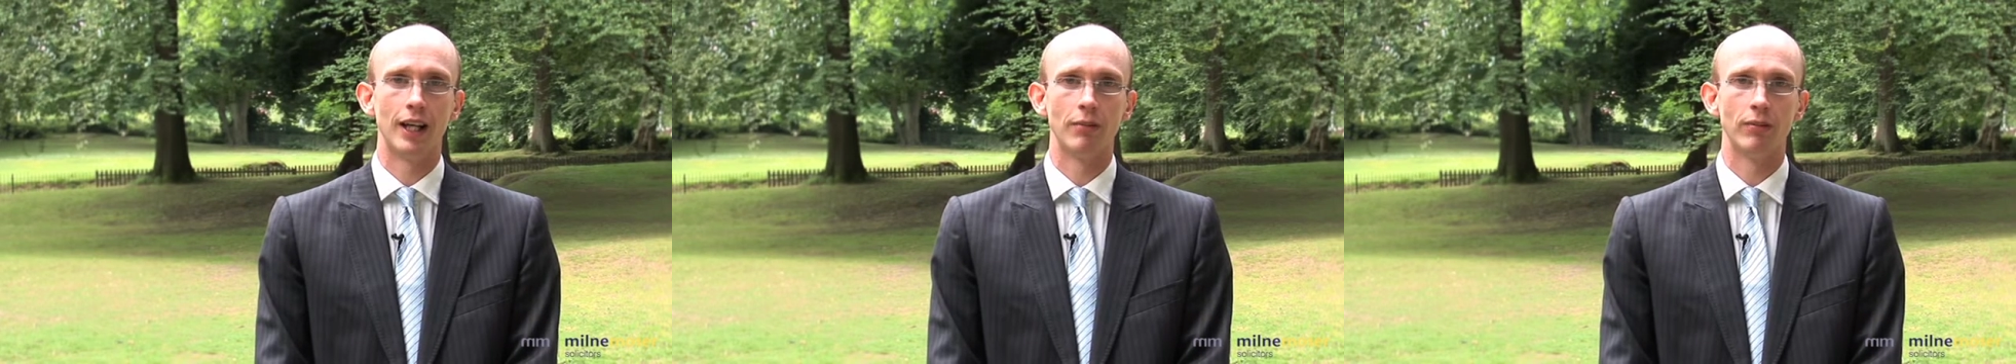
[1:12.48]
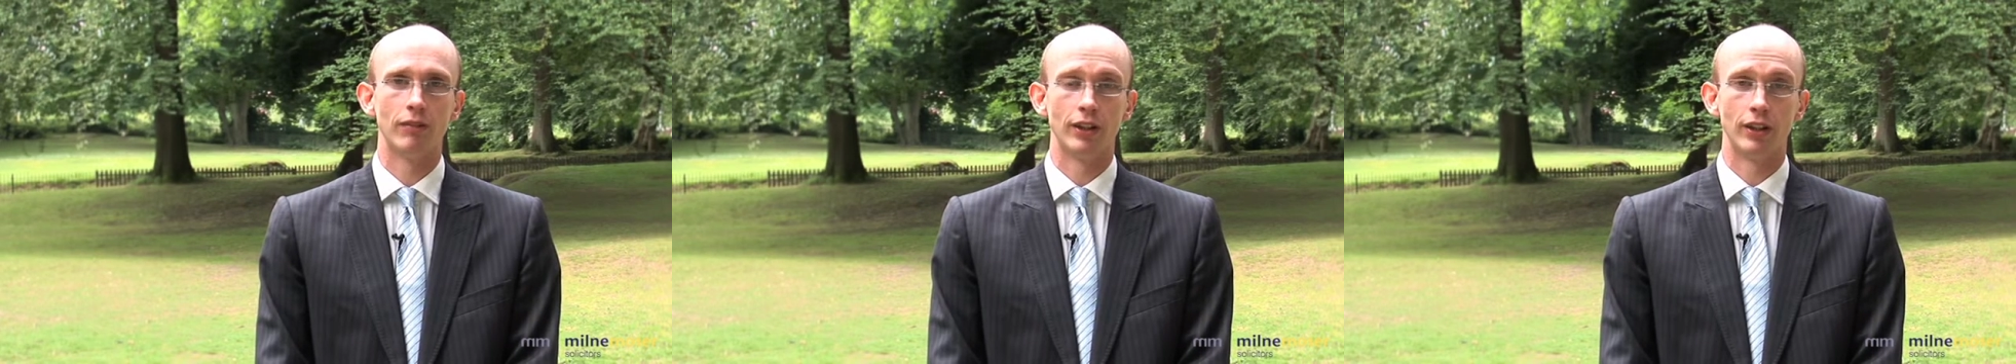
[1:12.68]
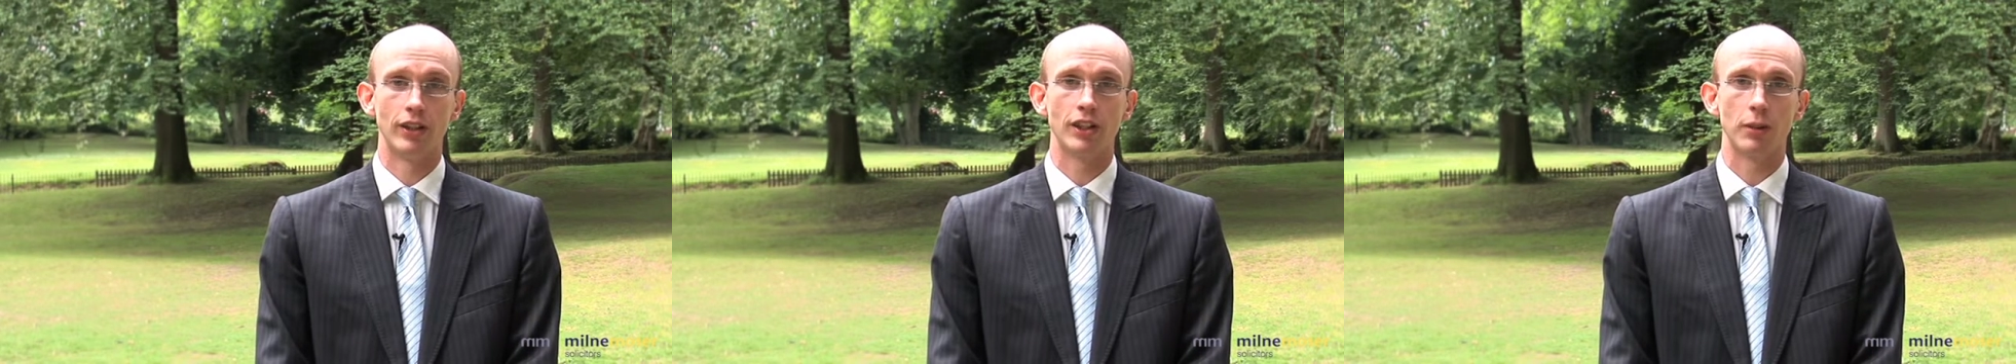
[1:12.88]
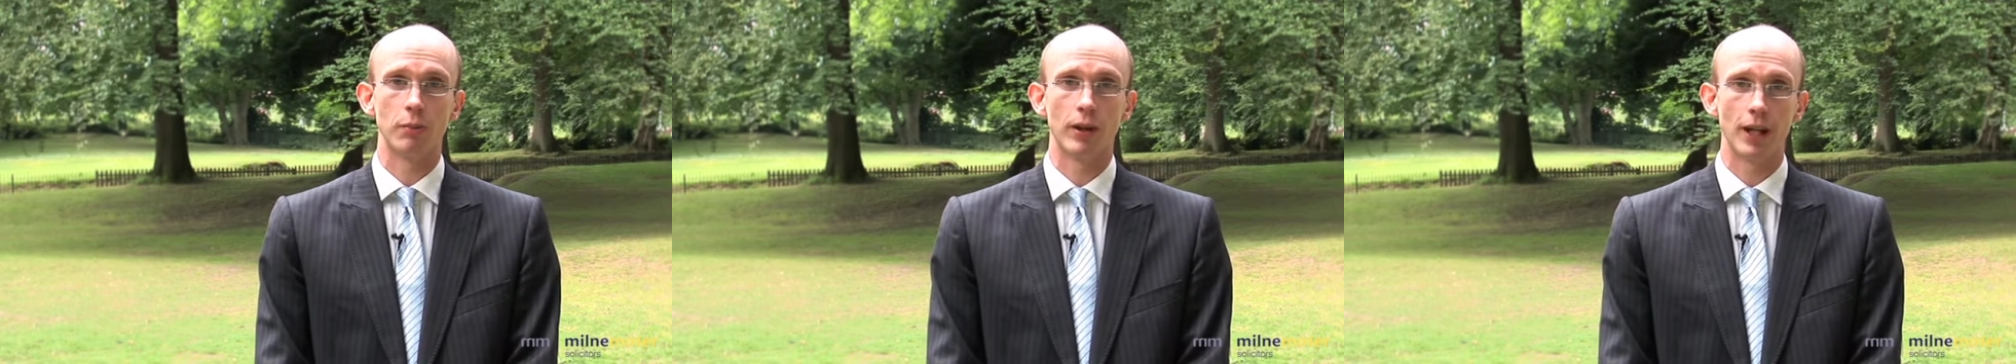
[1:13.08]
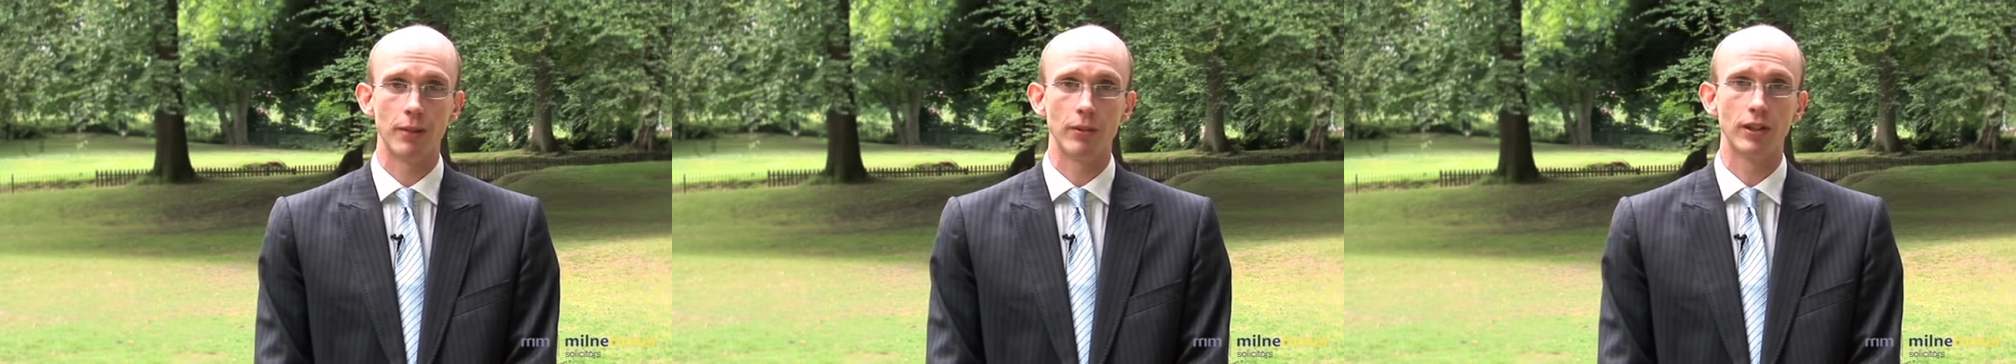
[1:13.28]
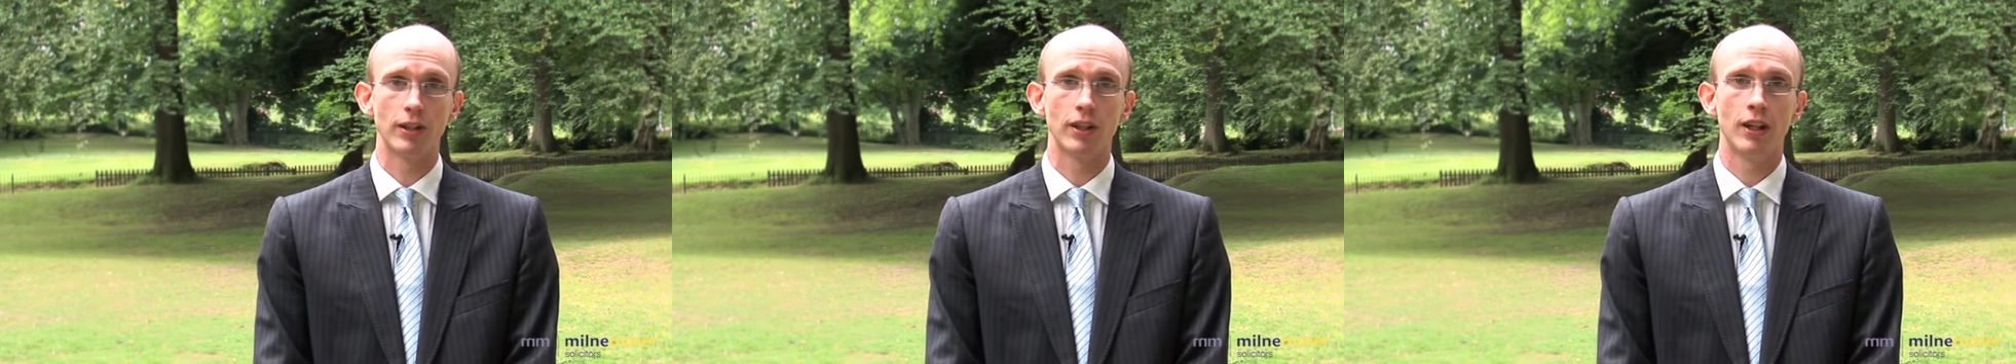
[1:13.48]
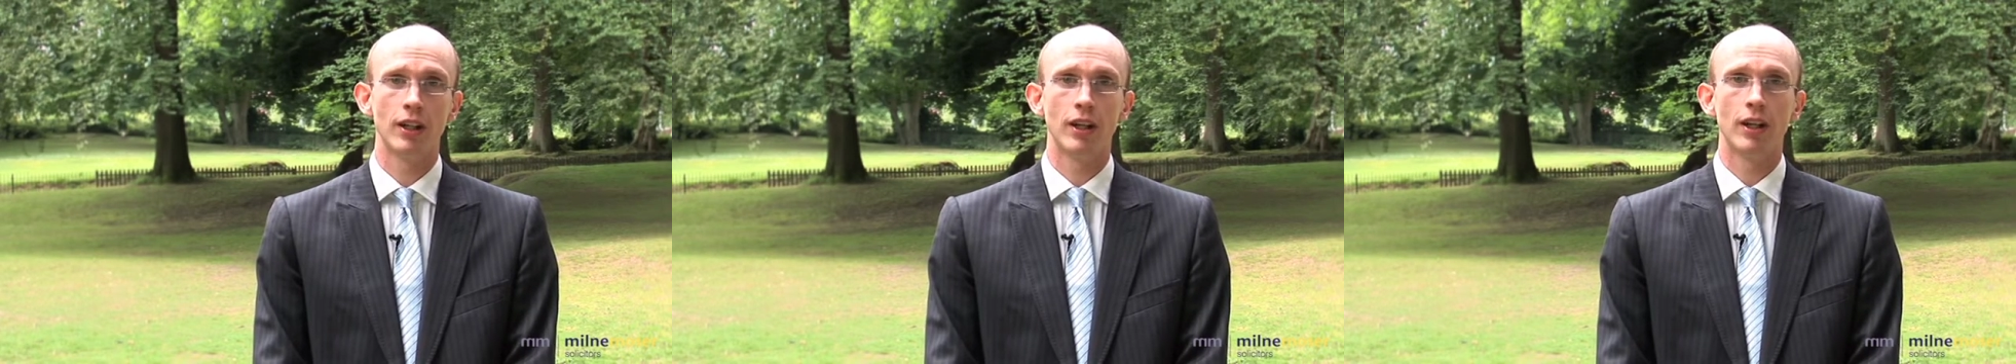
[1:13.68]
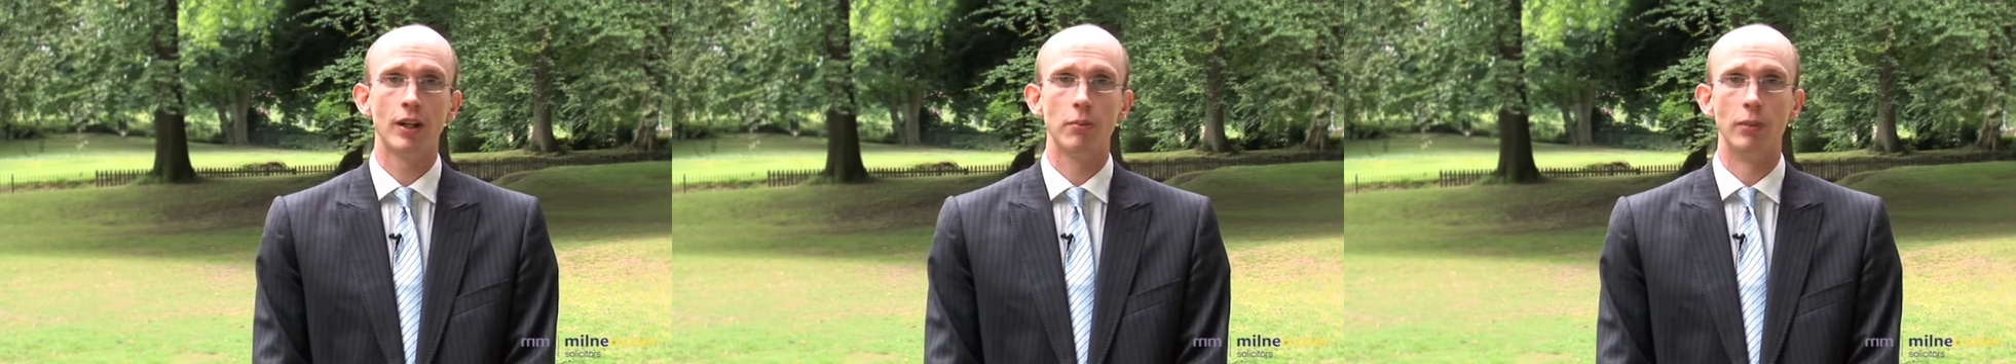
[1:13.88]
redundancy payment,
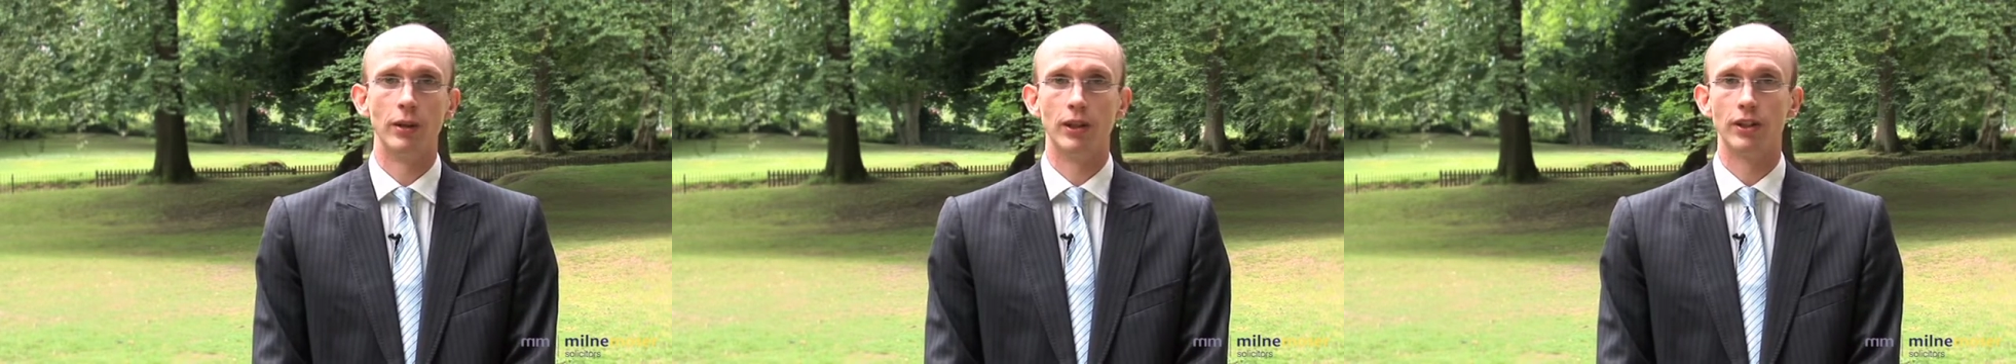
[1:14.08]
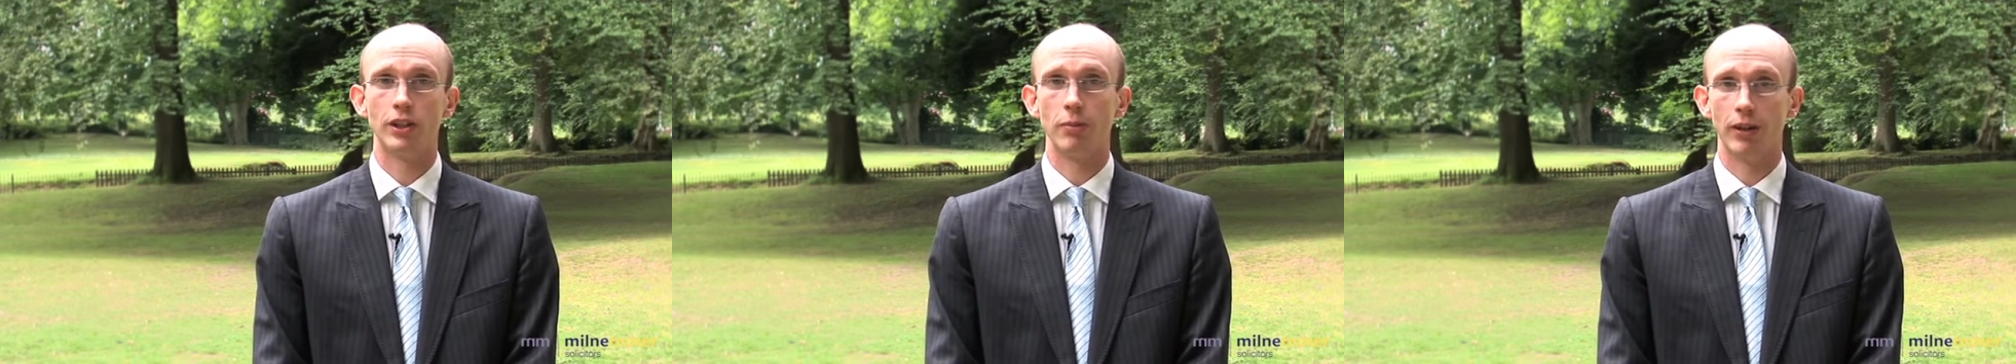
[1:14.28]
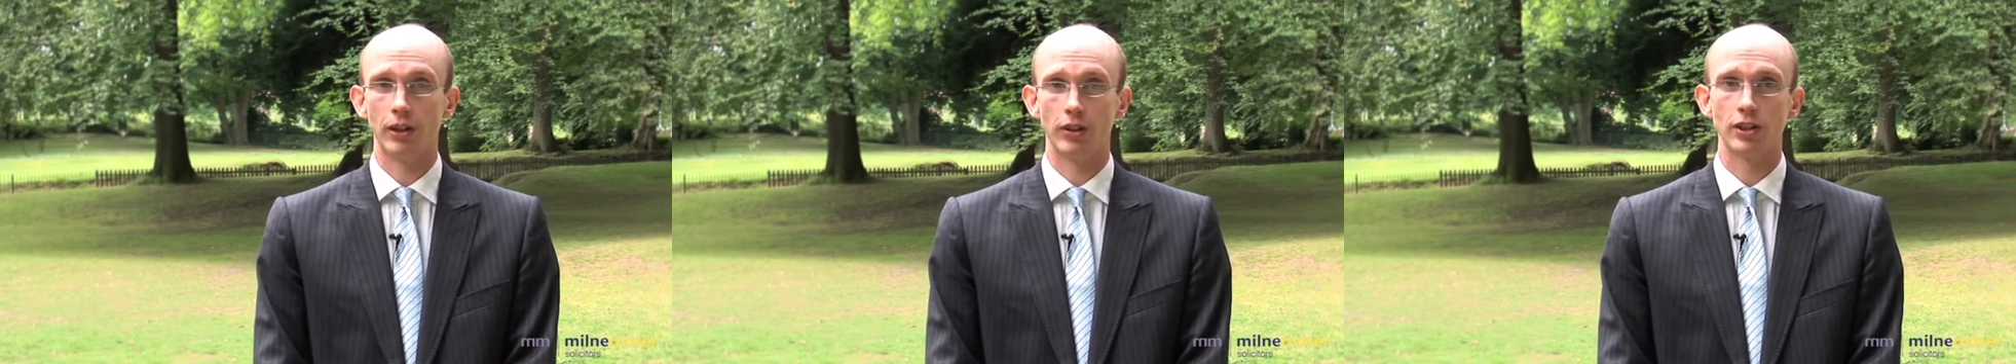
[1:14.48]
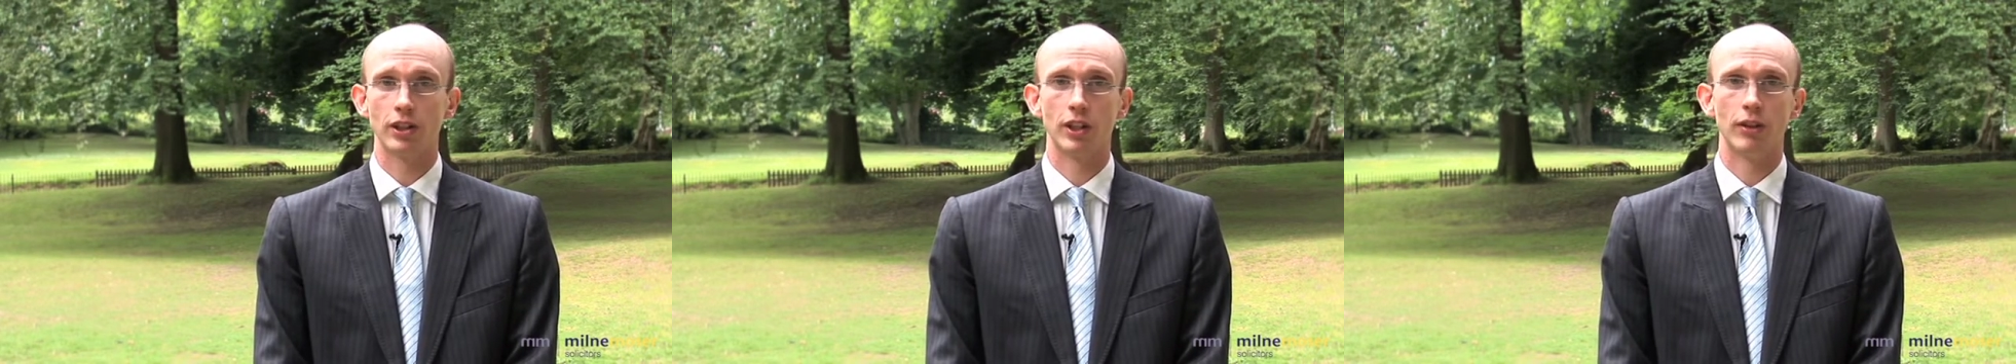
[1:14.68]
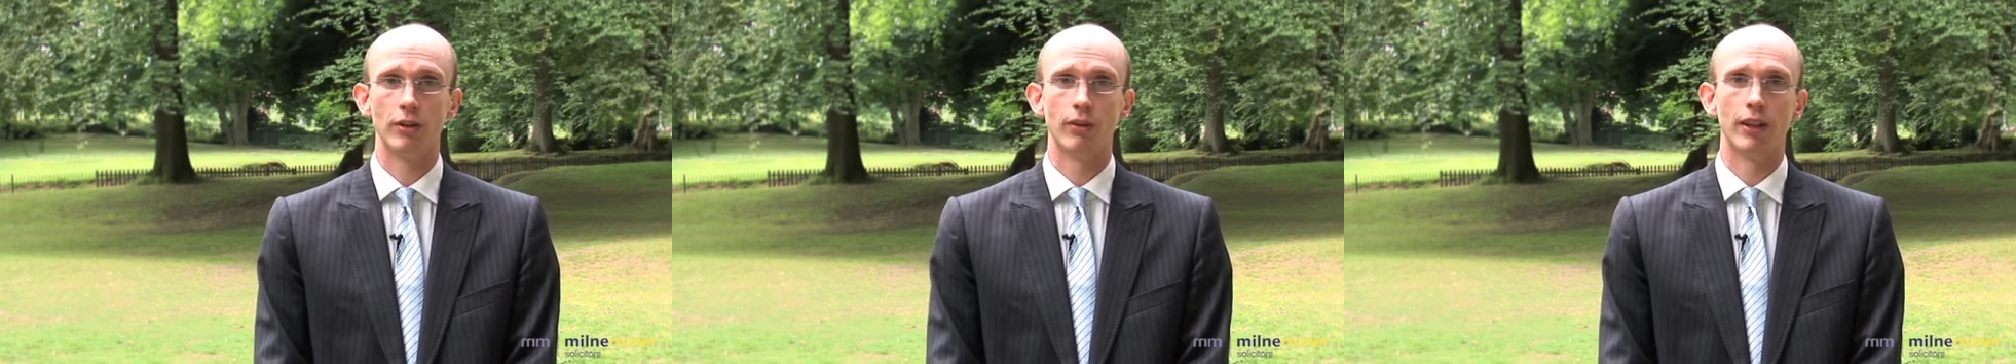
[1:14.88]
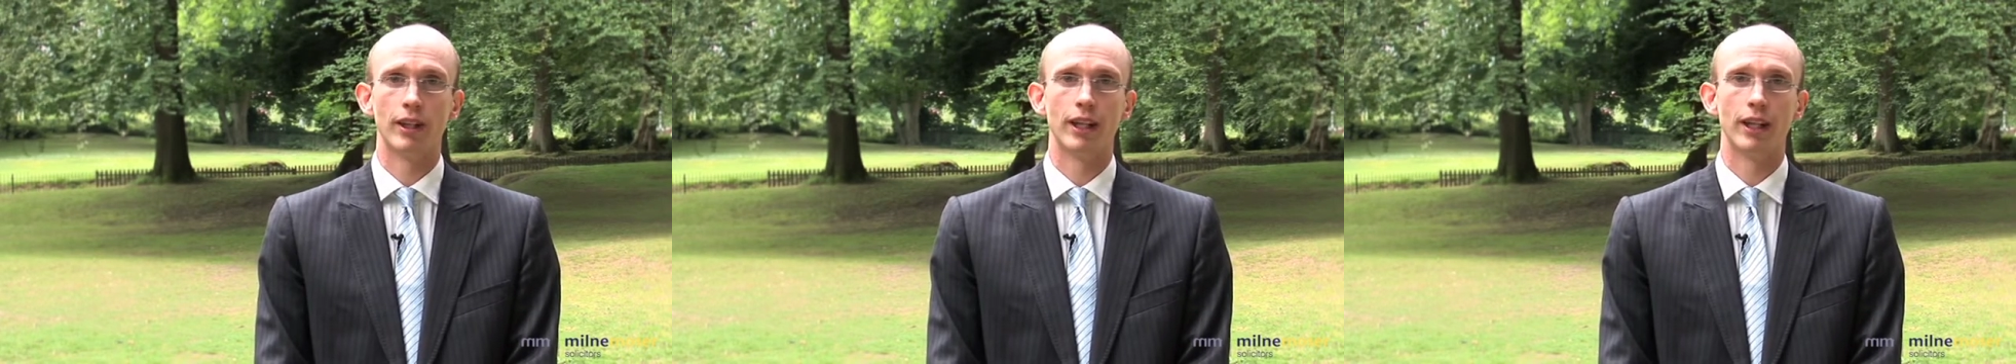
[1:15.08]
but you may also